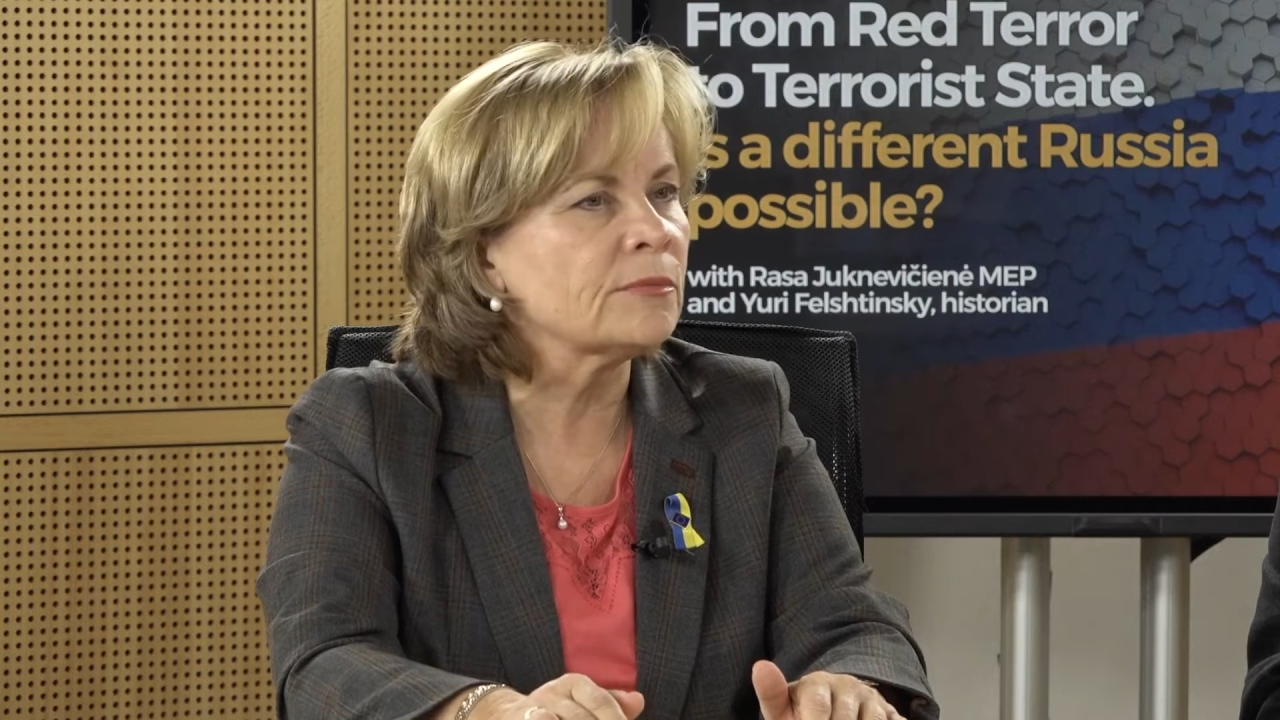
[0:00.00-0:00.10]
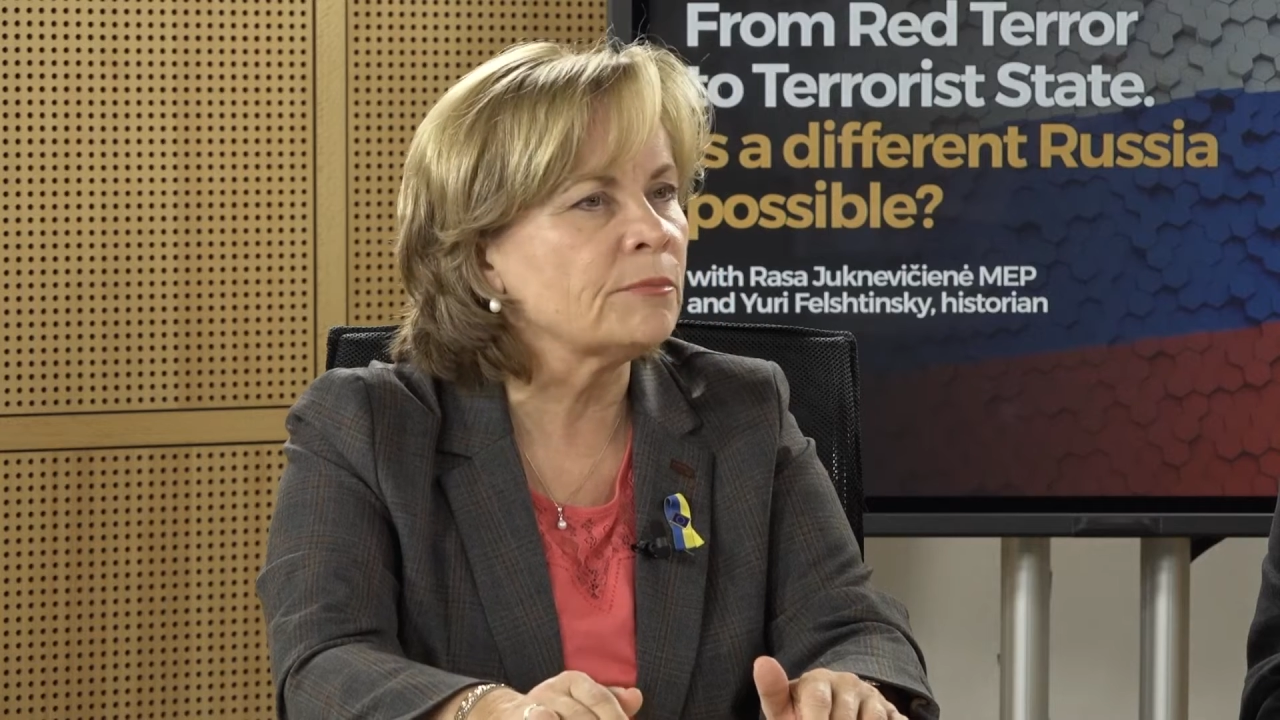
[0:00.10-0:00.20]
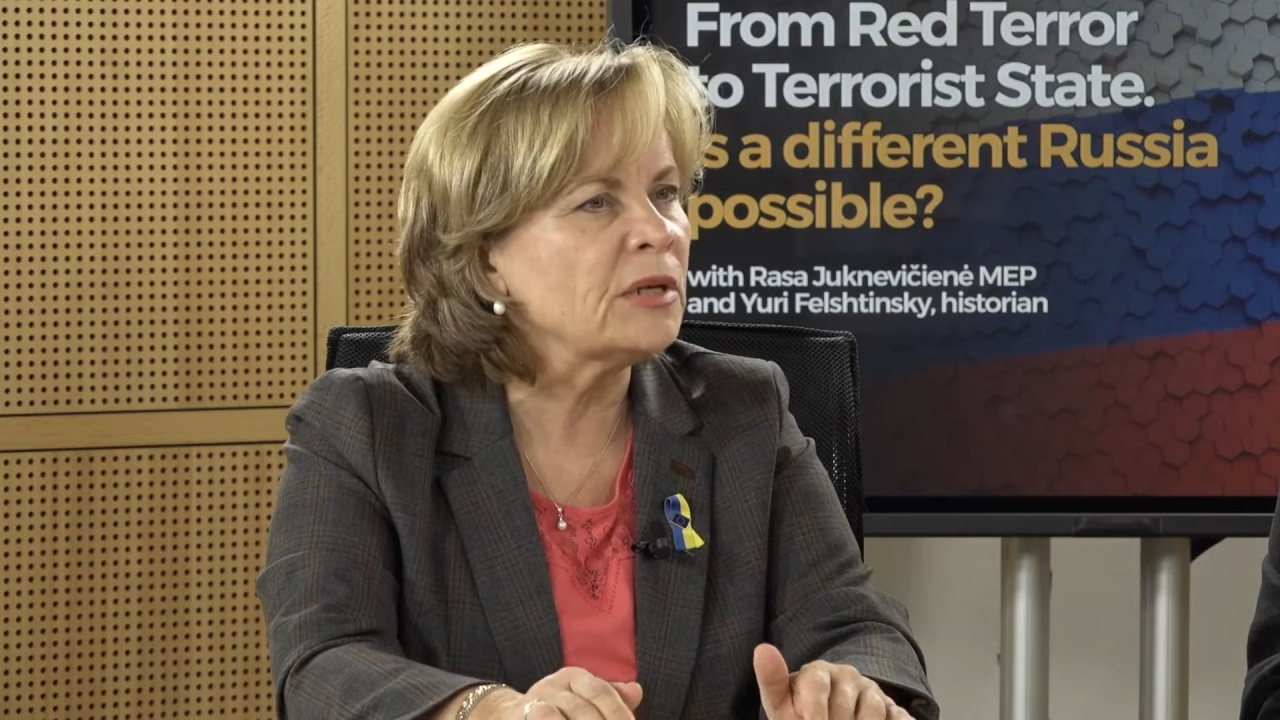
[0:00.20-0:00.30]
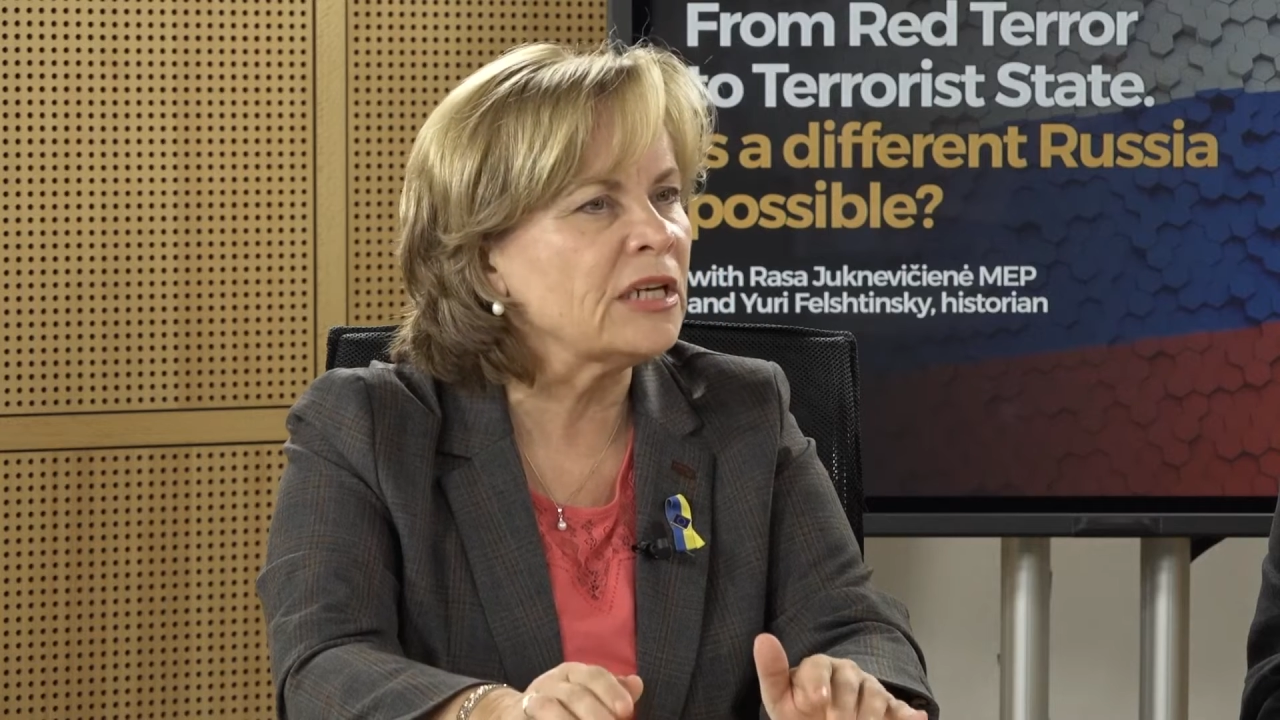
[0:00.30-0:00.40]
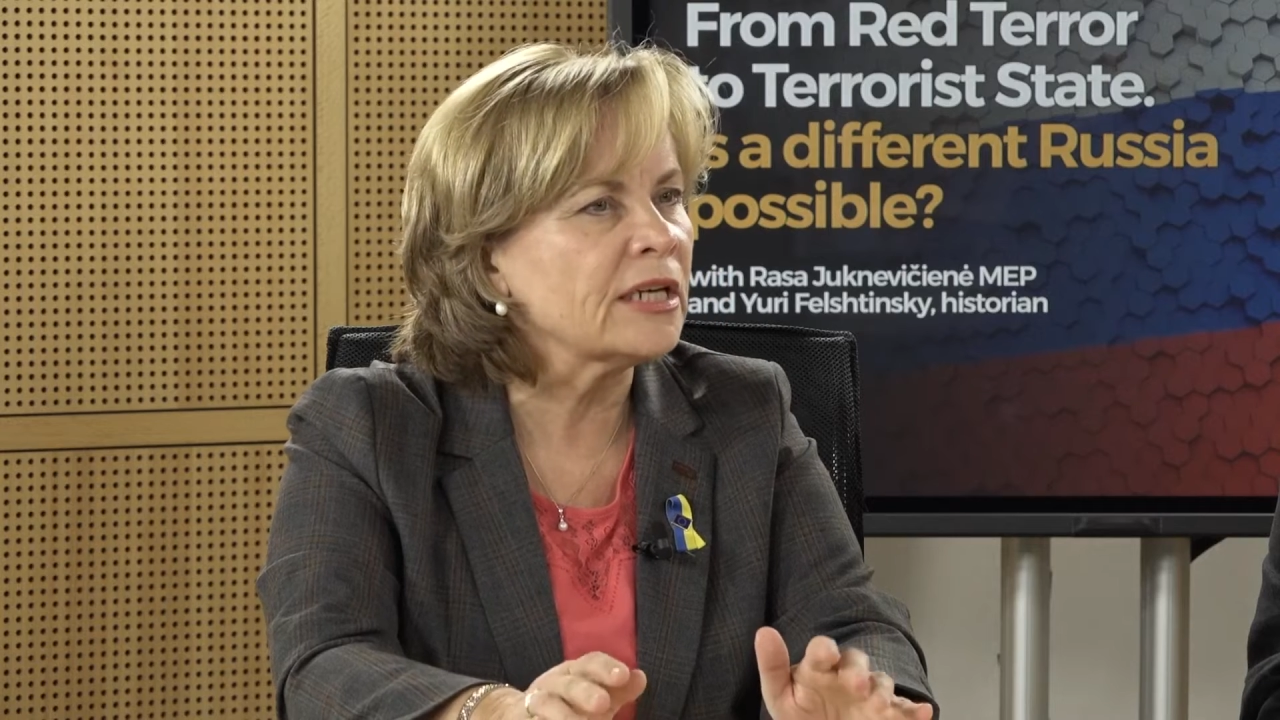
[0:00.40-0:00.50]

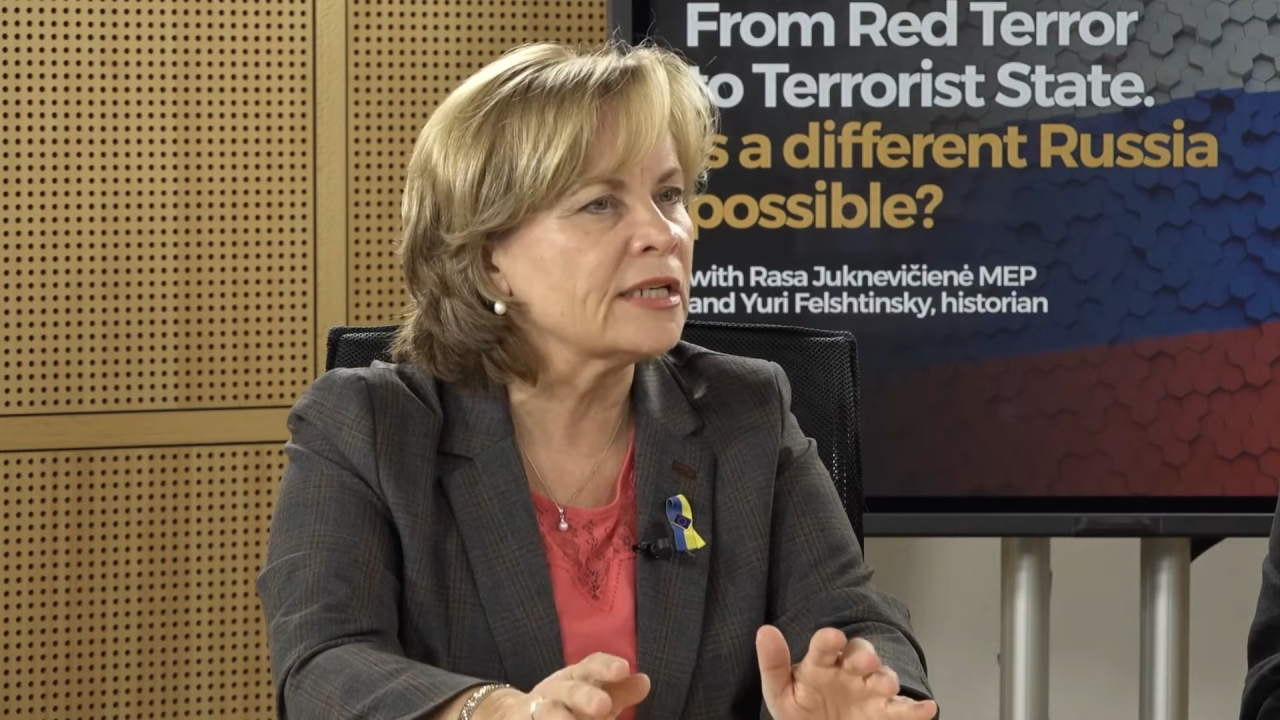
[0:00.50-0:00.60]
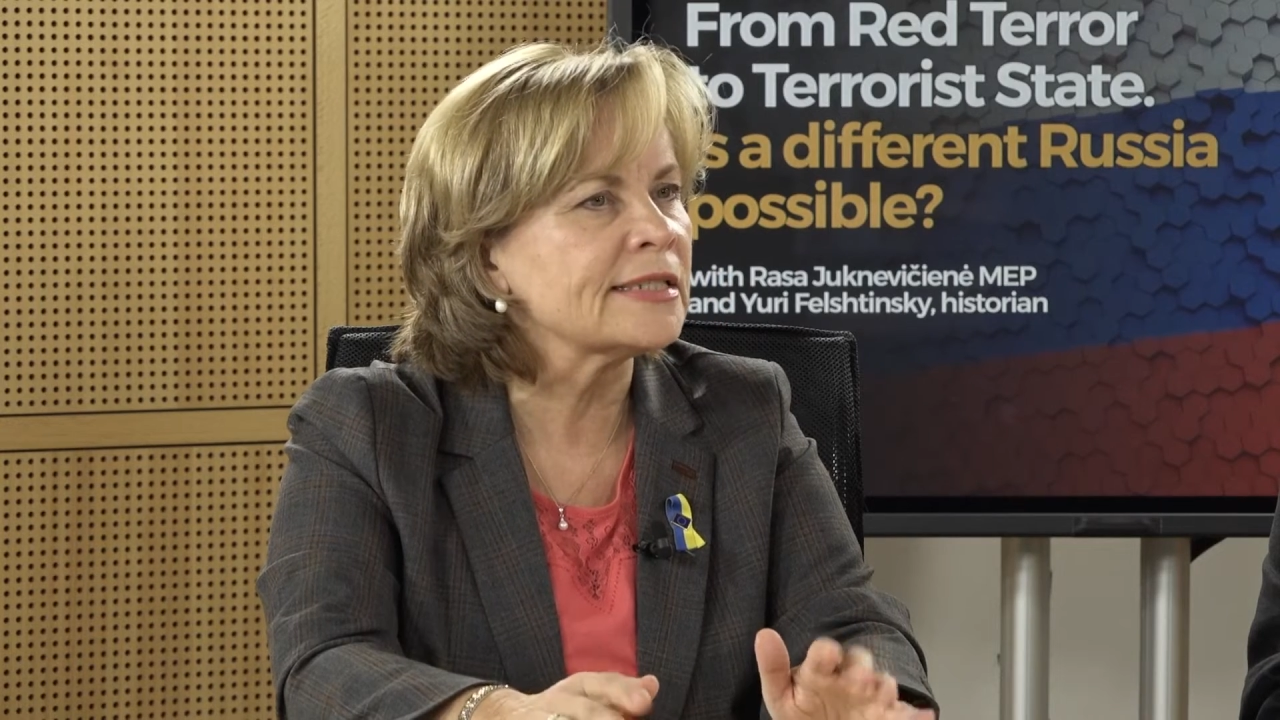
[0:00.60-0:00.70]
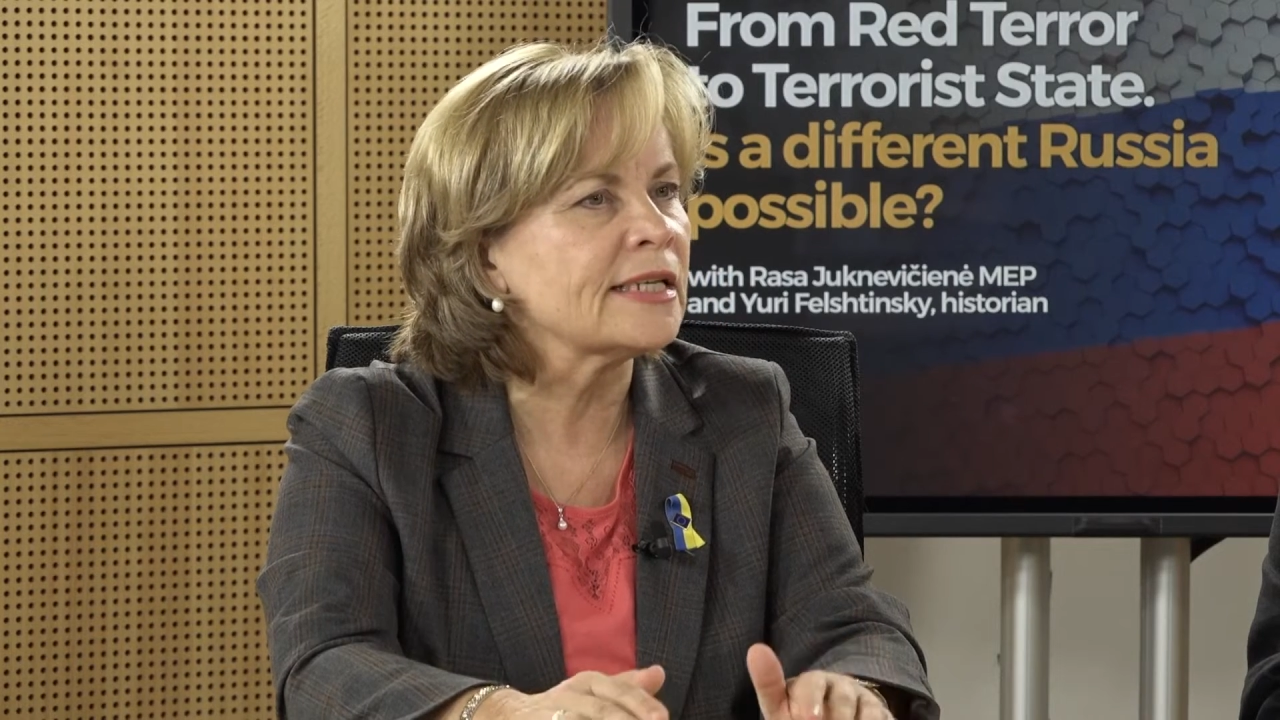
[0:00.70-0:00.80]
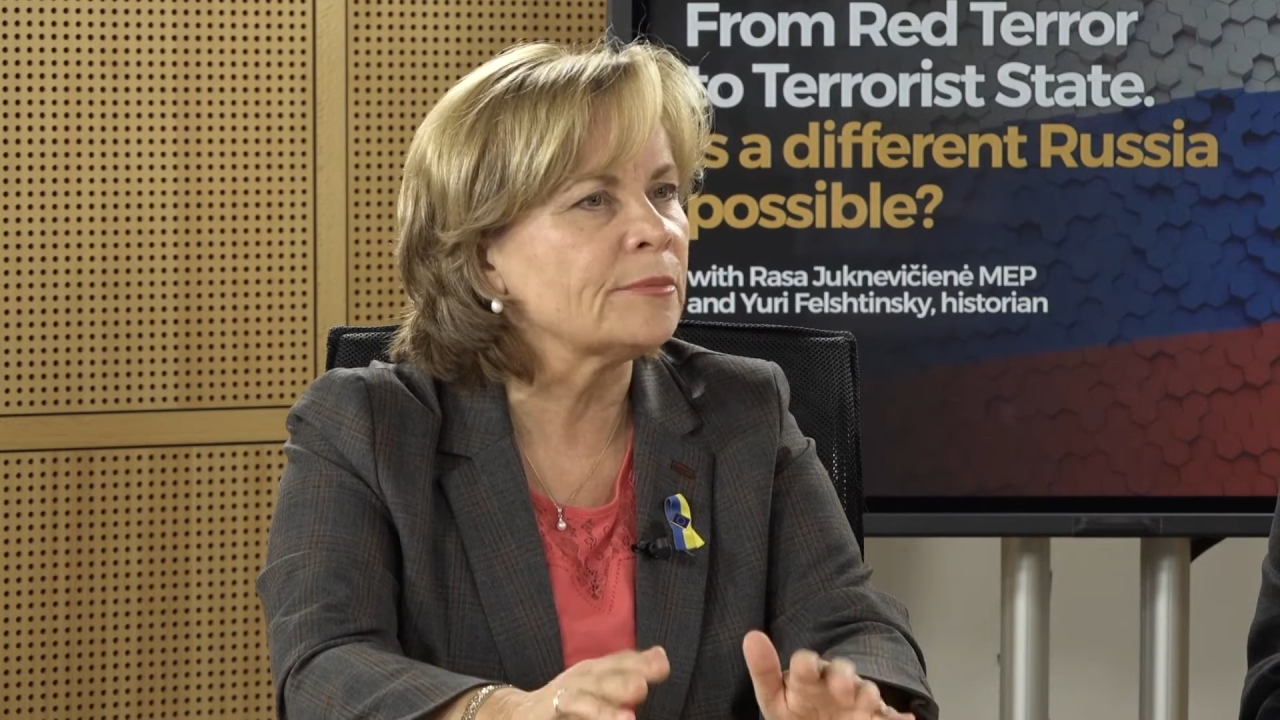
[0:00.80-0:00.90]
millions